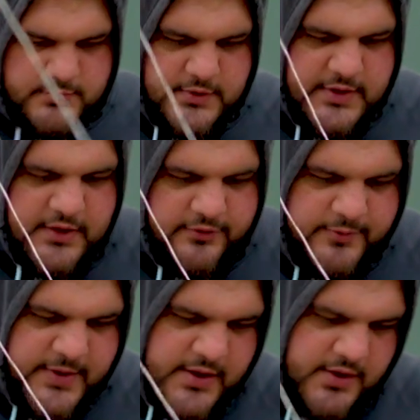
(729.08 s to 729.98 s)
Now,
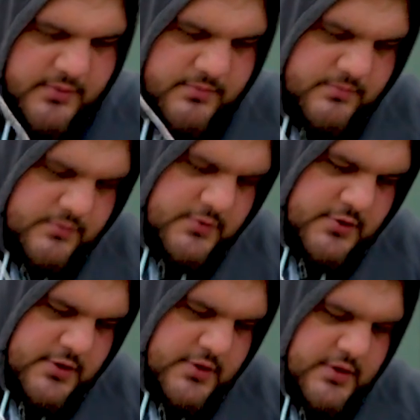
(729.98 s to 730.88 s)
from here,
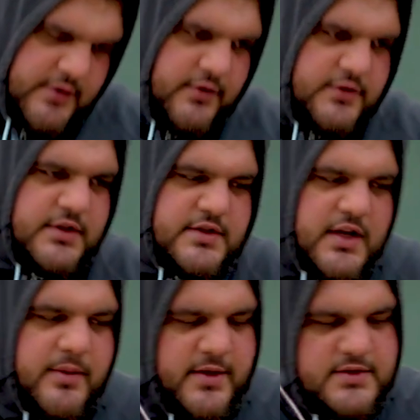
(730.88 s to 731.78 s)
I've lost a
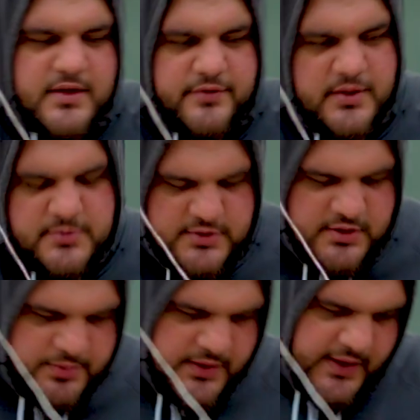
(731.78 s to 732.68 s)
tiny bit of stuffing. I'm just going
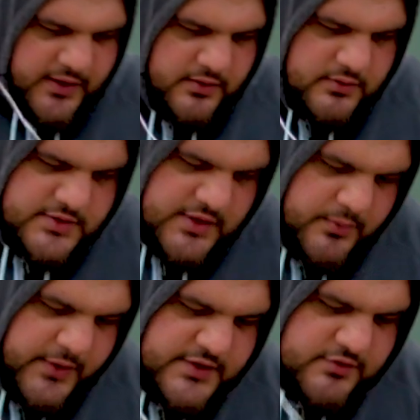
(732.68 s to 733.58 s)
to pull it out because I
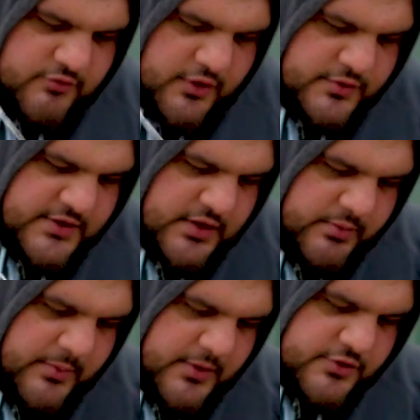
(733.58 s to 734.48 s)
don't want it to roast in the
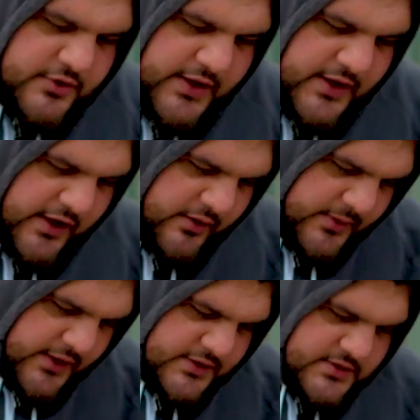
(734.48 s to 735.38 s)
bottom of the tray and
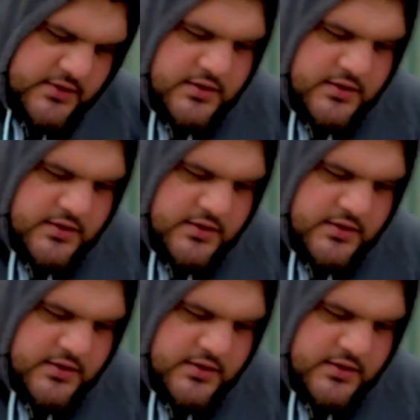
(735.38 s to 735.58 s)
caramelise.